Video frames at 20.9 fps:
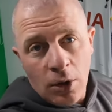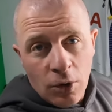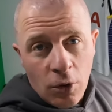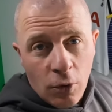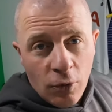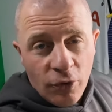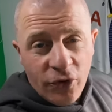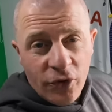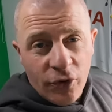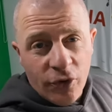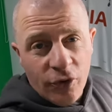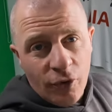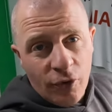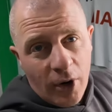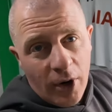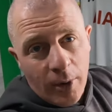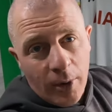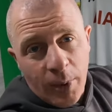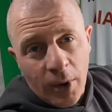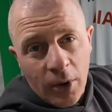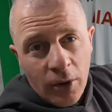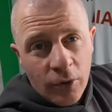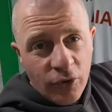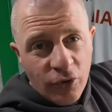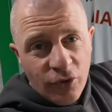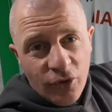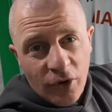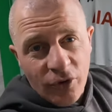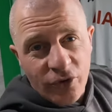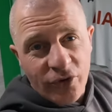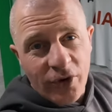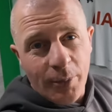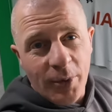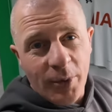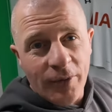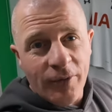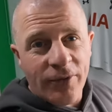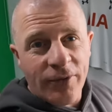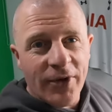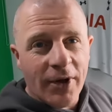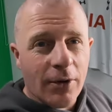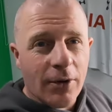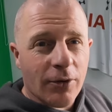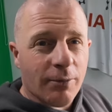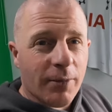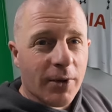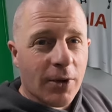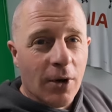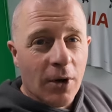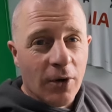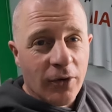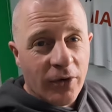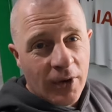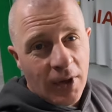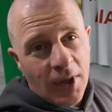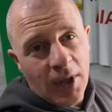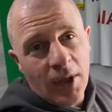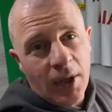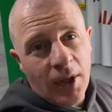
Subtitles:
go and subscribe to John Sheppard Sells, because